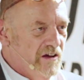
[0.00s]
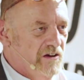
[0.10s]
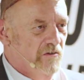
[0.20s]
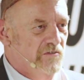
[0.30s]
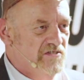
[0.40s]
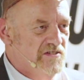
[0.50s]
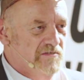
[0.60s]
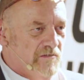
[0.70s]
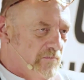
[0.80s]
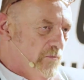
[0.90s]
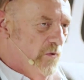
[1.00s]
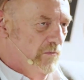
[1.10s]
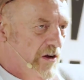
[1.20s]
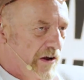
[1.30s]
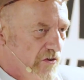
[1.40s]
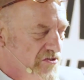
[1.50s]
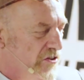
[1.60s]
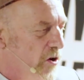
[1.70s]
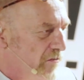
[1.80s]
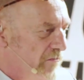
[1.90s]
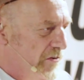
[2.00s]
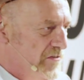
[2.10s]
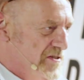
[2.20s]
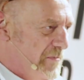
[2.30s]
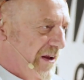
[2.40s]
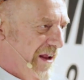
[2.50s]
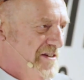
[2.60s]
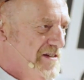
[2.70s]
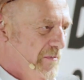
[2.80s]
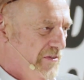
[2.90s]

We'll get onto novel foods a bit later,